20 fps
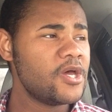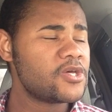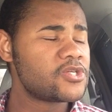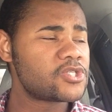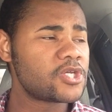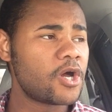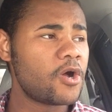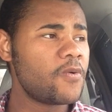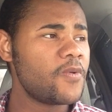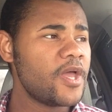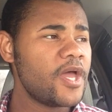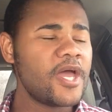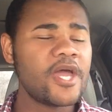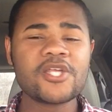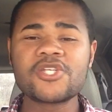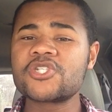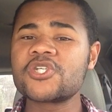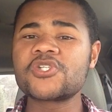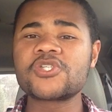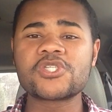So
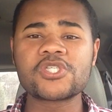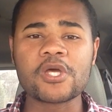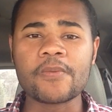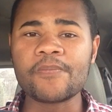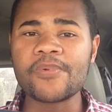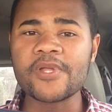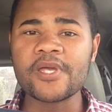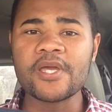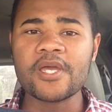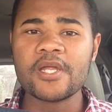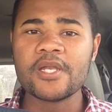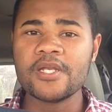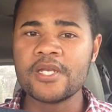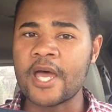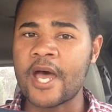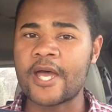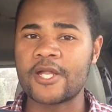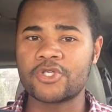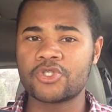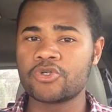it's just simply
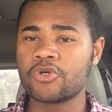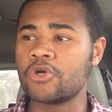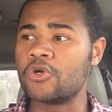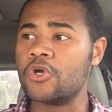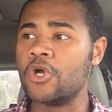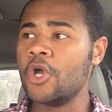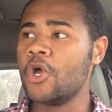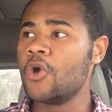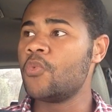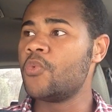not true.